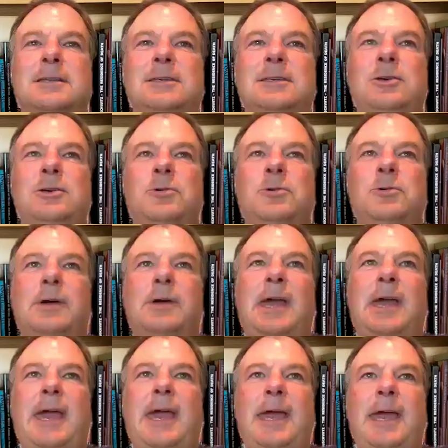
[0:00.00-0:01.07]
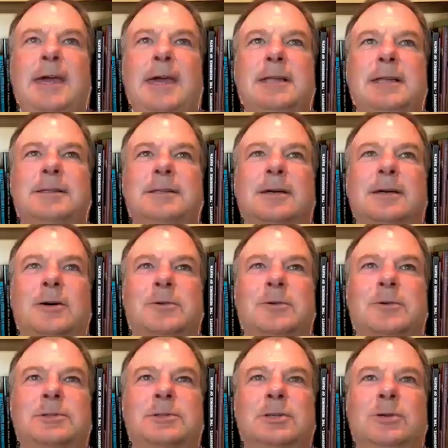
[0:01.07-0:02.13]
you can go to,
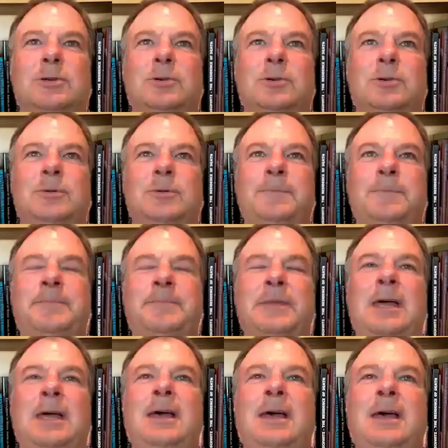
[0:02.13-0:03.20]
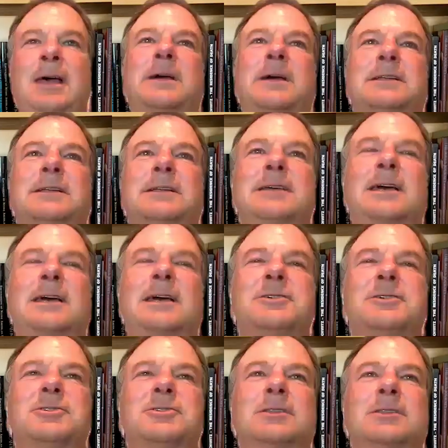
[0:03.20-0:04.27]
it is not my expectation that
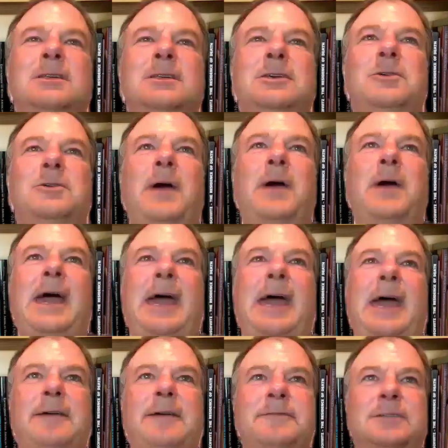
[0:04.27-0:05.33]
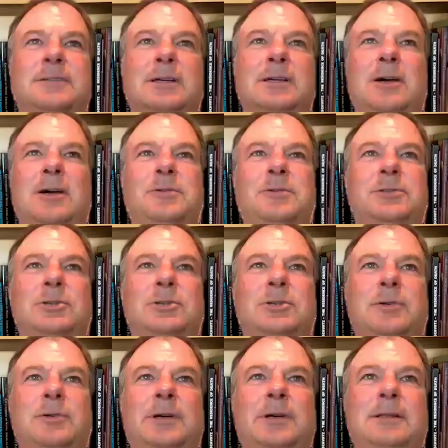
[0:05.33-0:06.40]
you have to go to it.
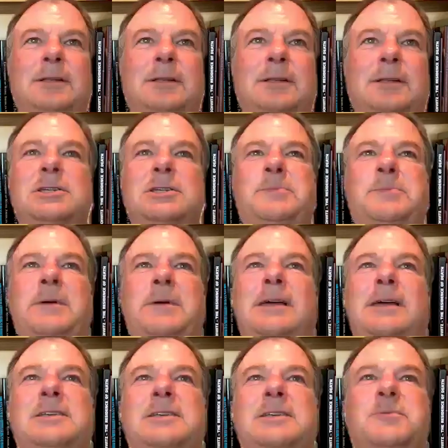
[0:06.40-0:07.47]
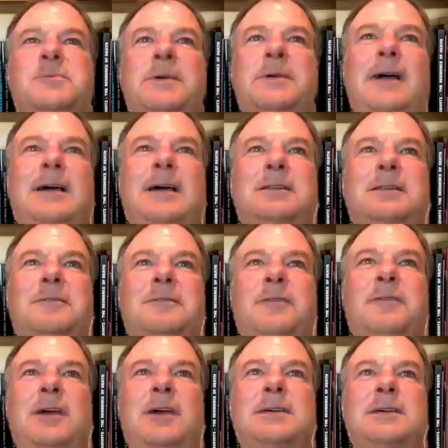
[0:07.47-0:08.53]
So just because we got into phase
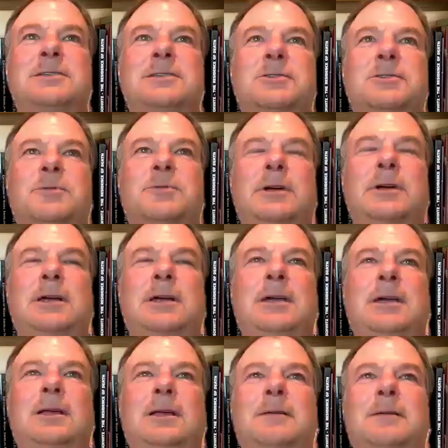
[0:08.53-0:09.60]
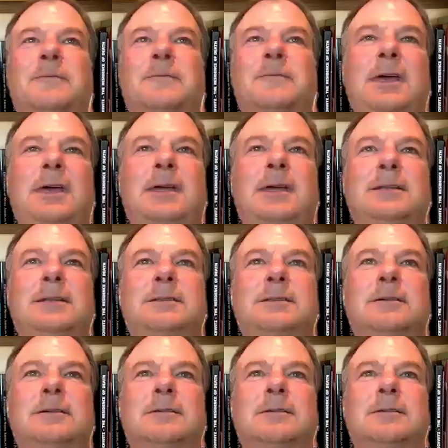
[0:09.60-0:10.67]
3, and in phase 3 you could meet,
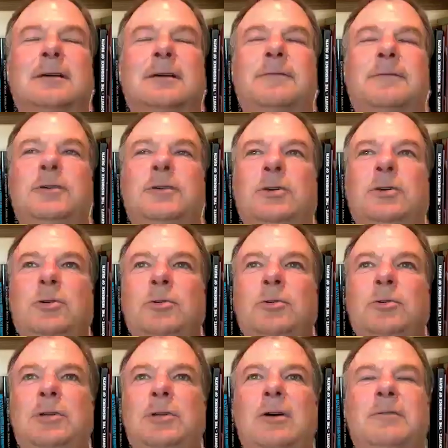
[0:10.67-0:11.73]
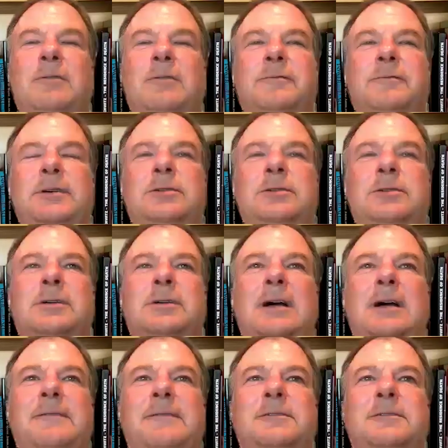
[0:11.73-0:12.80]
if you don't feel comfortable that you're ready
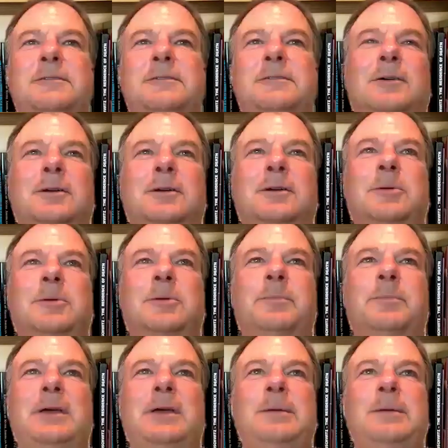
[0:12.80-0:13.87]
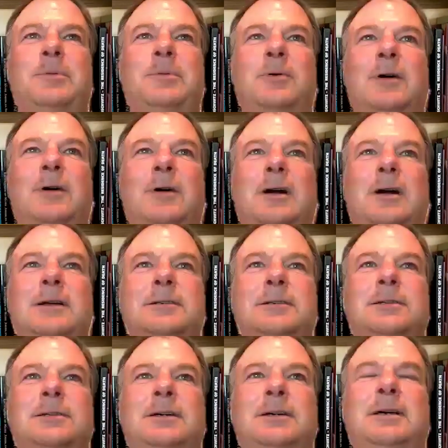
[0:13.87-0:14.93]
to meet, or your people aren't,
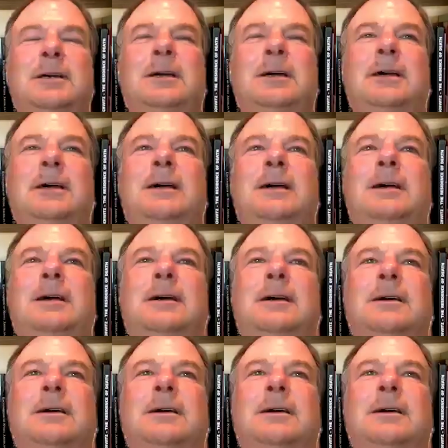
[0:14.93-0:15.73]
you don't have to.